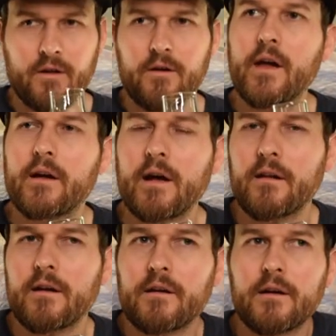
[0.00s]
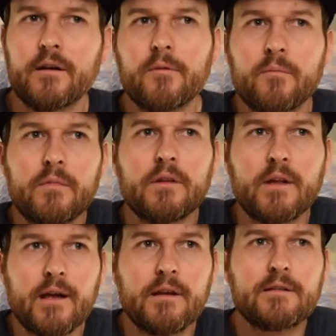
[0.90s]
Okay, kind of like um,
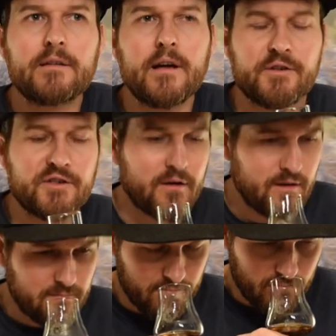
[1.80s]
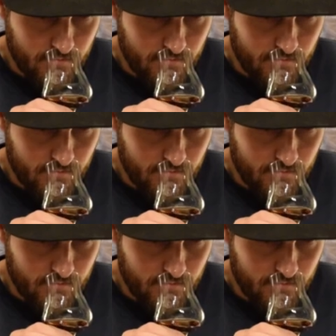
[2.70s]
light kind of sherry.